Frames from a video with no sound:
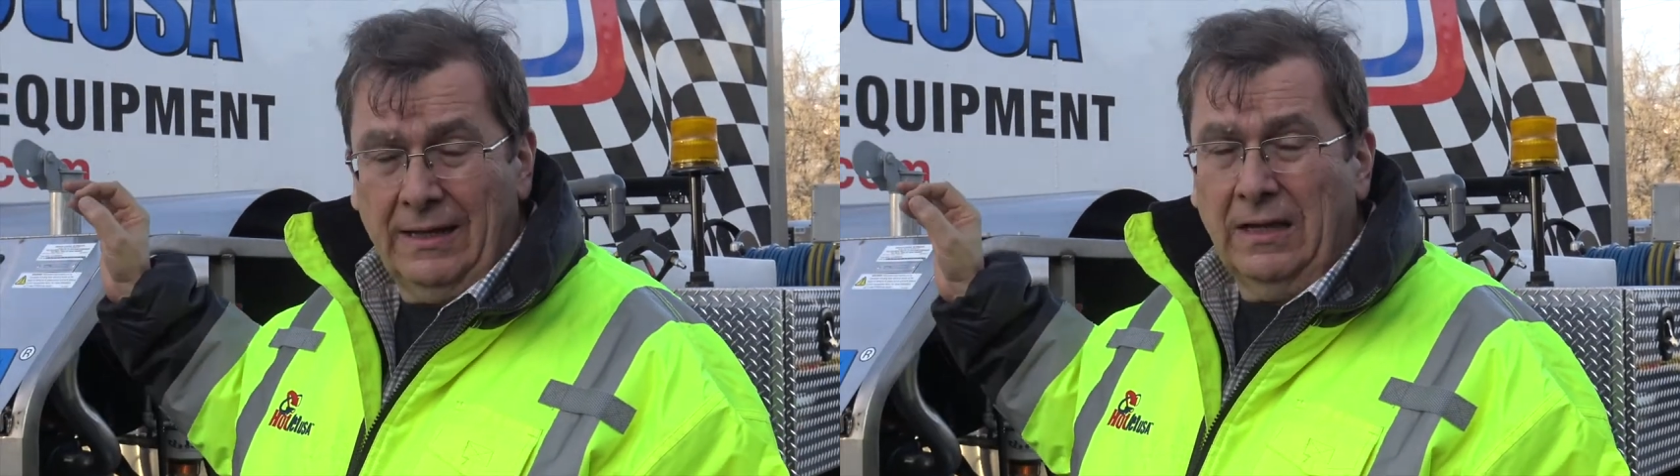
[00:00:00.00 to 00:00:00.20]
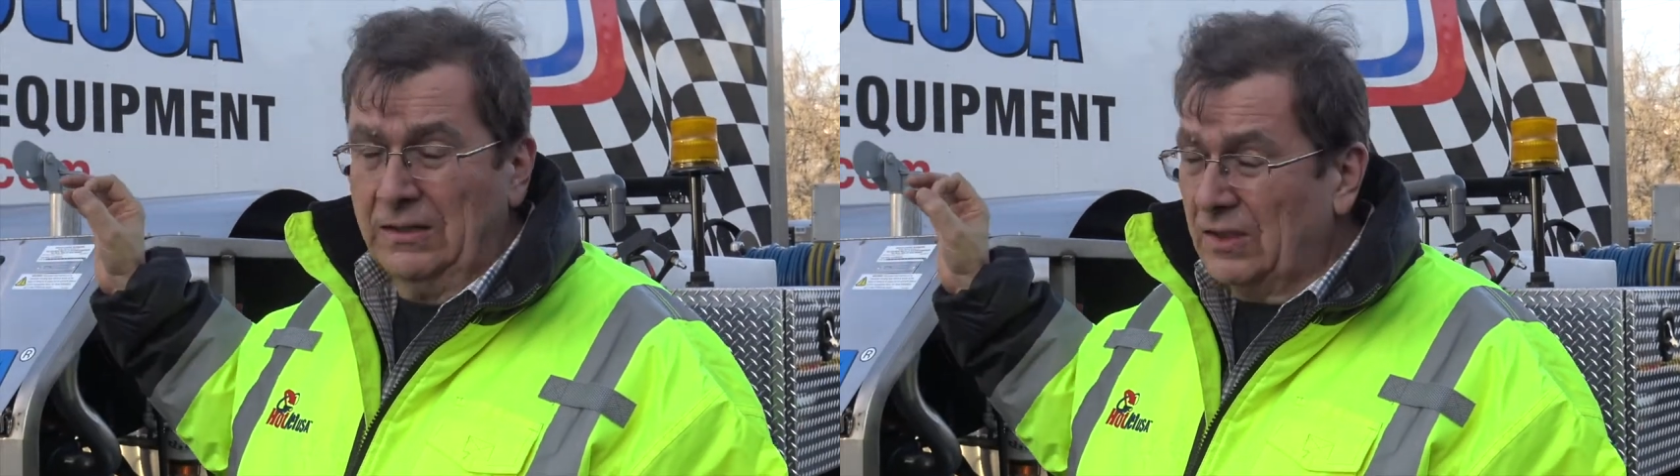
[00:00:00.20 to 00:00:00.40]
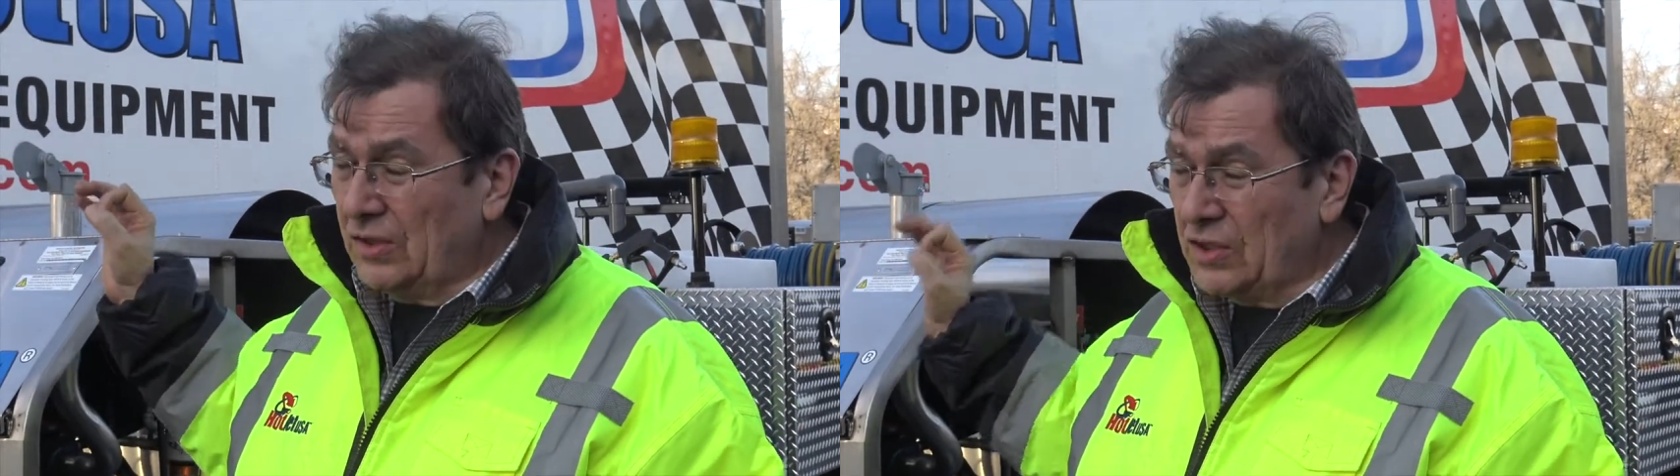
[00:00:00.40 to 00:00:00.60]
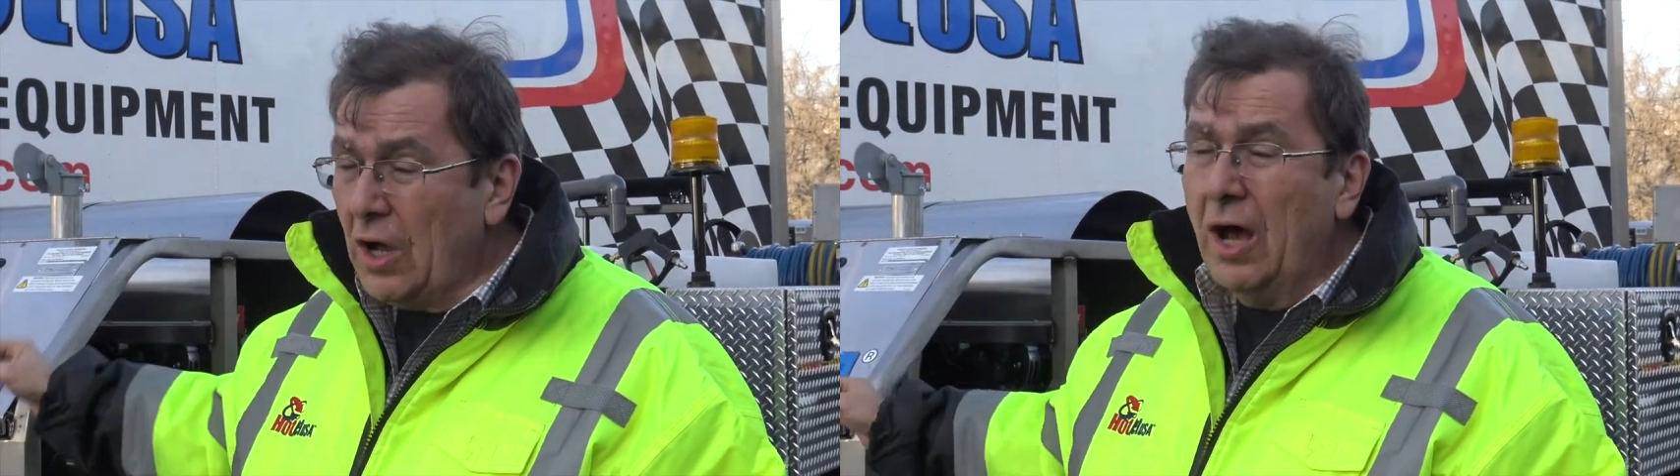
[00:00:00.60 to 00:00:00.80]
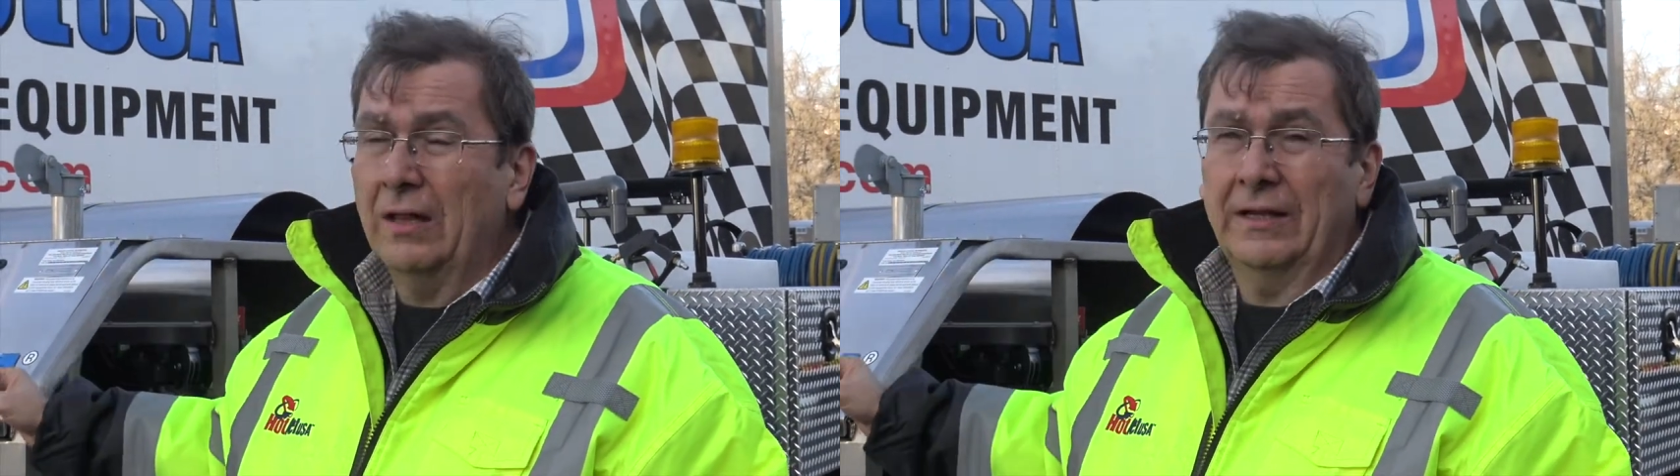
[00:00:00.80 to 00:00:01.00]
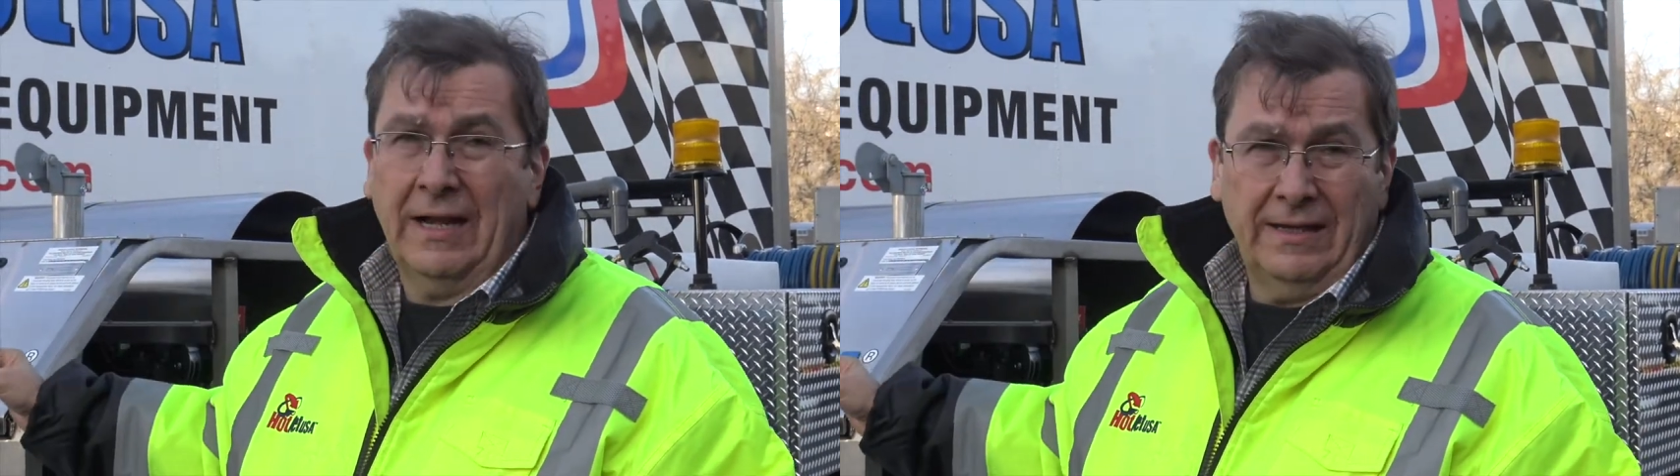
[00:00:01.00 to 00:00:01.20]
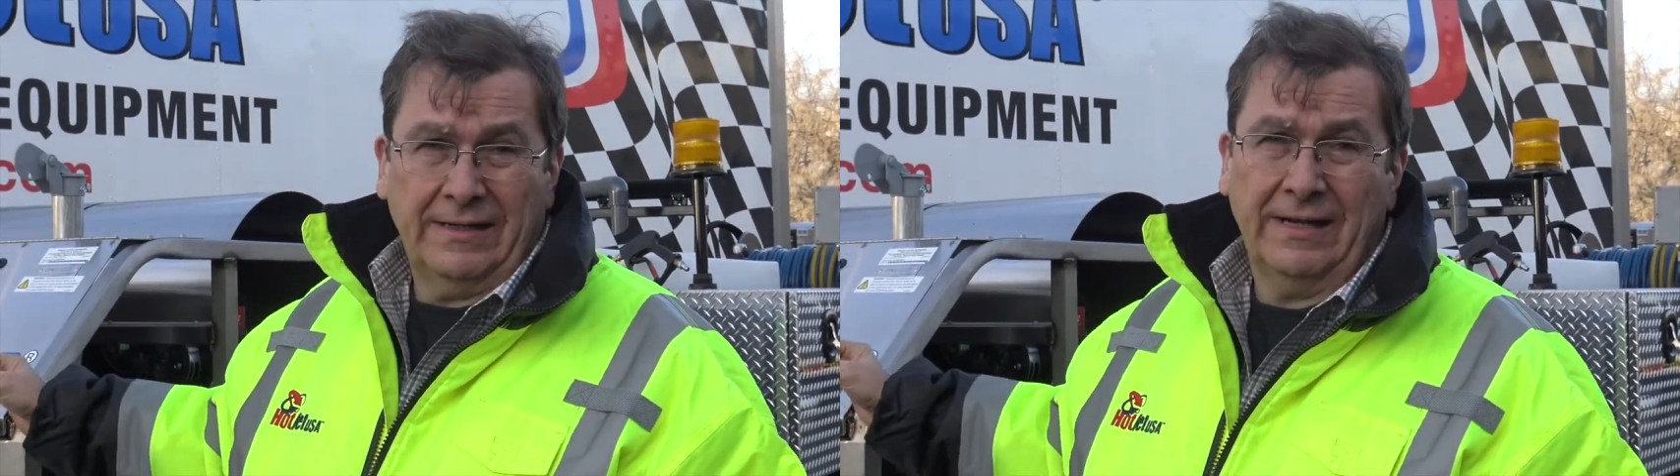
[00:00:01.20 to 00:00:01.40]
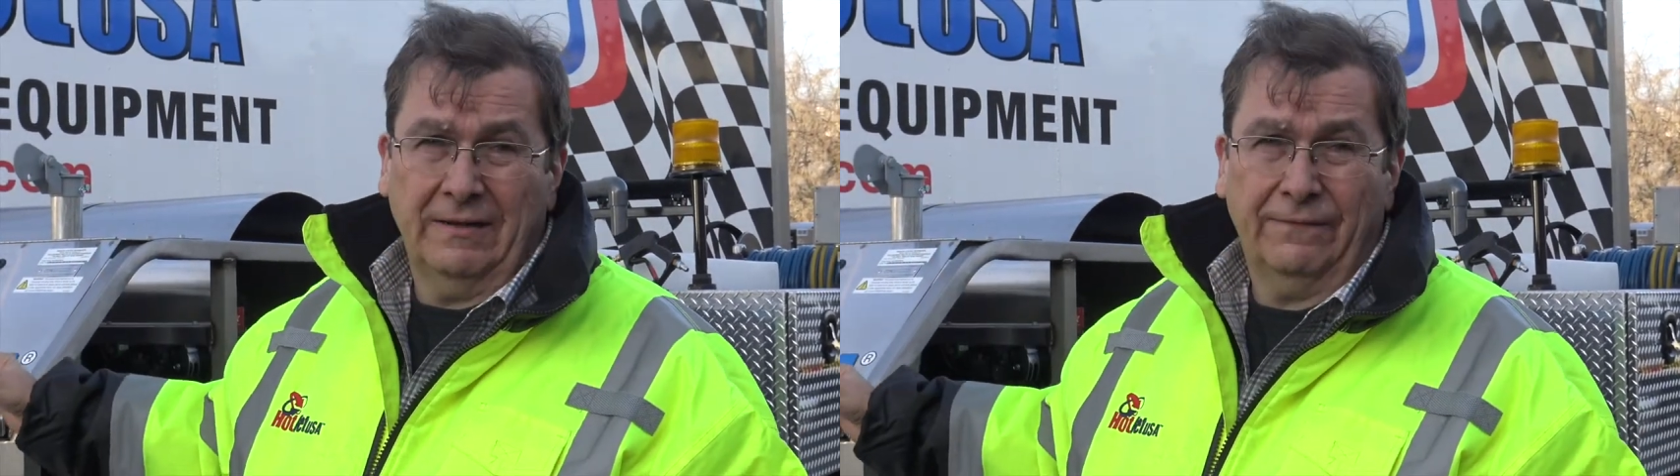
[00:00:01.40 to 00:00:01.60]
a solid
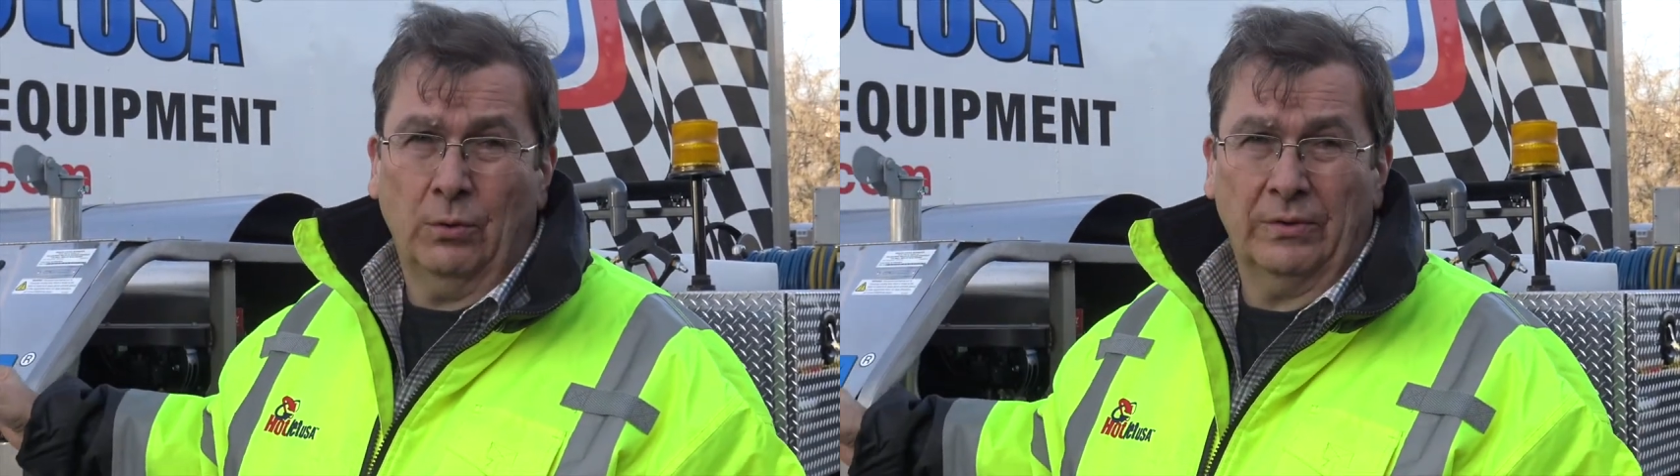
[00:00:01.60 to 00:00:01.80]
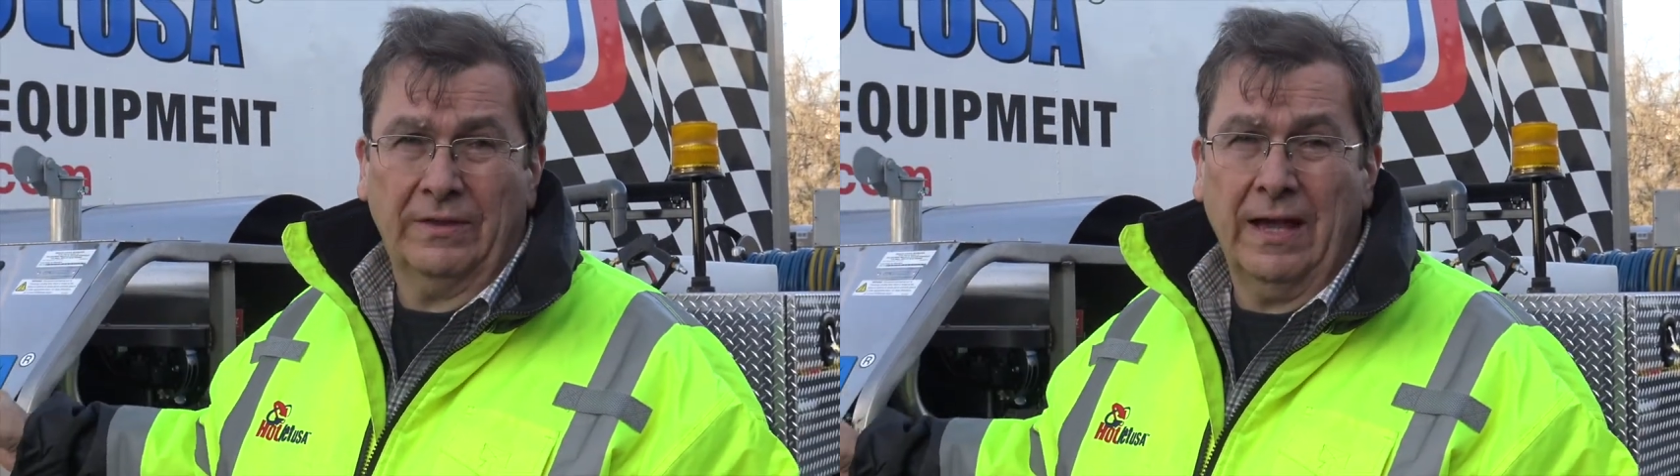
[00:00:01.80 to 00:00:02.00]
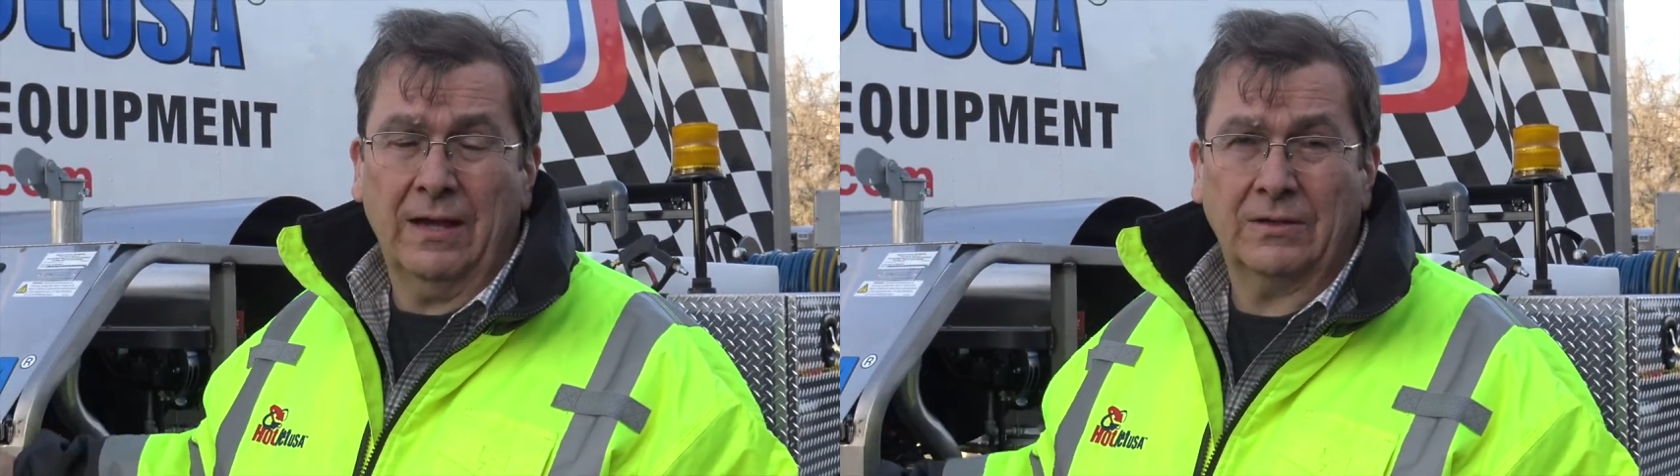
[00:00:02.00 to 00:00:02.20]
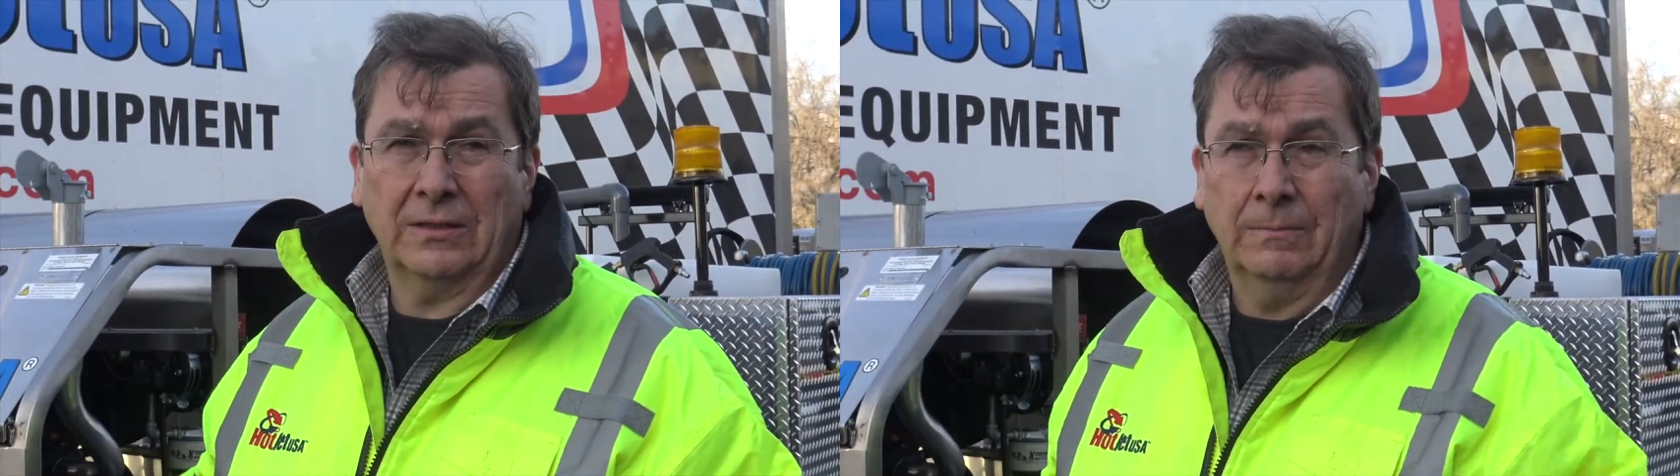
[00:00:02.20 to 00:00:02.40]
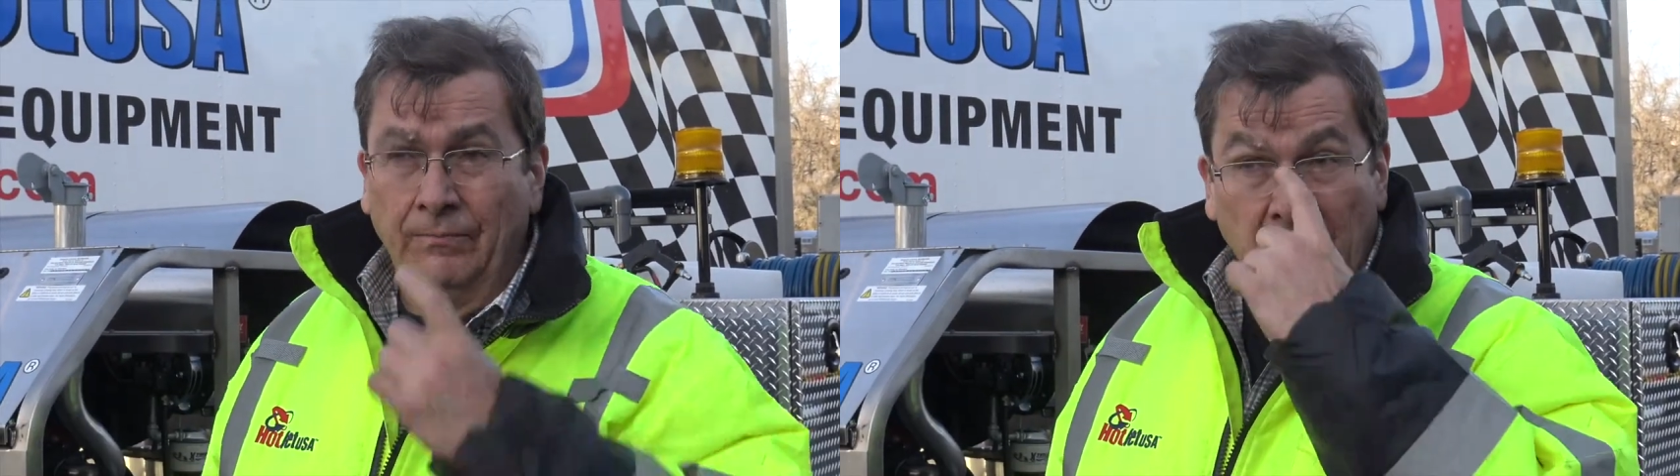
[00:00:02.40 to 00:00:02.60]
eighteen at four thousand.